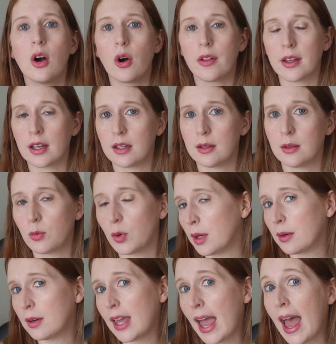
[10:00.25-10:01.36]
Are they going to
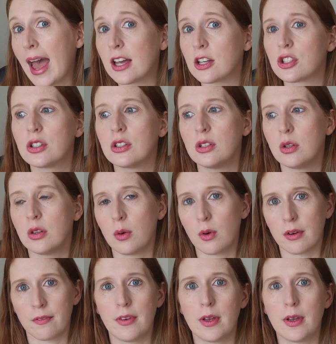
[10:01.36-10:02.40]
want cash? Do they want